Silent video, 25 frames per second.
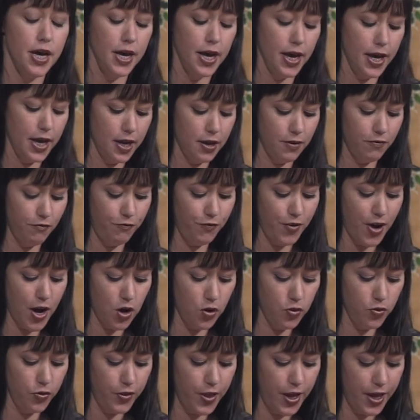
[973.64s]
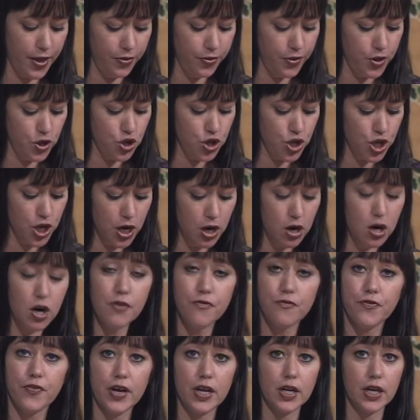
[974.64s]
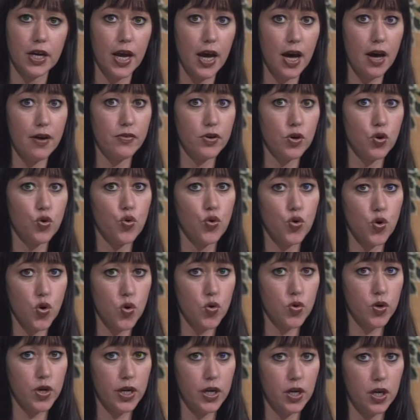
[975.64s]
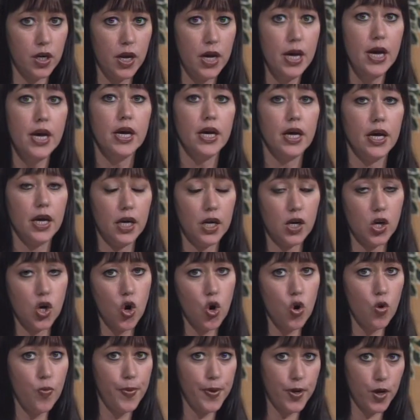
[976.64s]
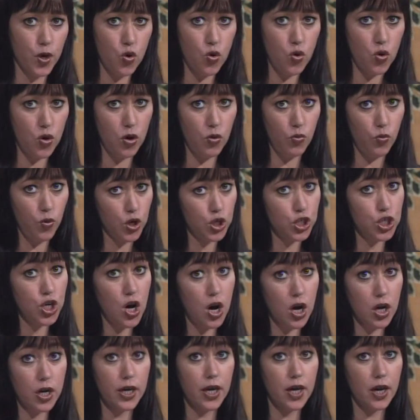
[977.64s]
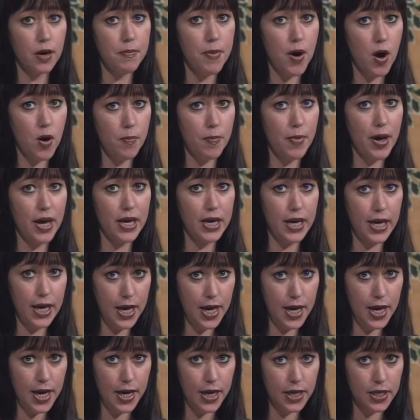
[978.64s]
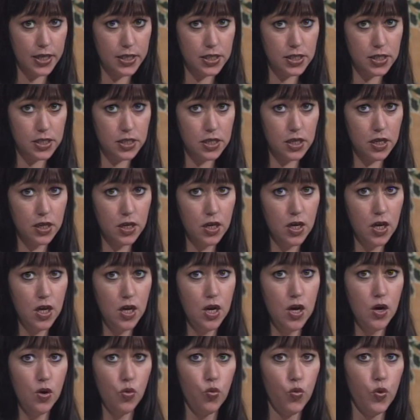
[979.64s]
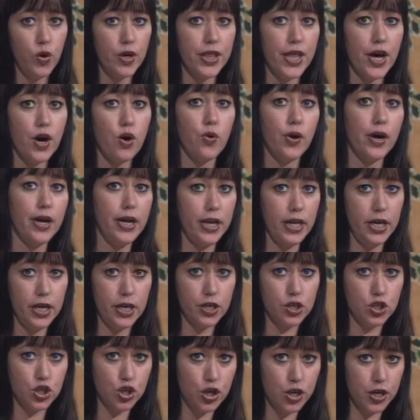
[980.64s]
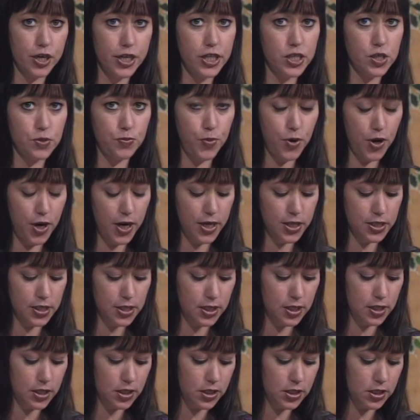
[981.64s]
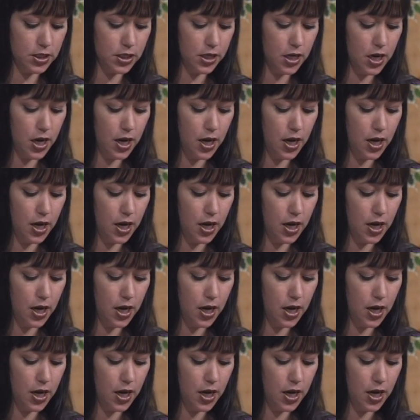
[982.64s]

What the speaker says: and found that the sheriff and Kevin Cronin in open court were talking about my case without any attorneys present.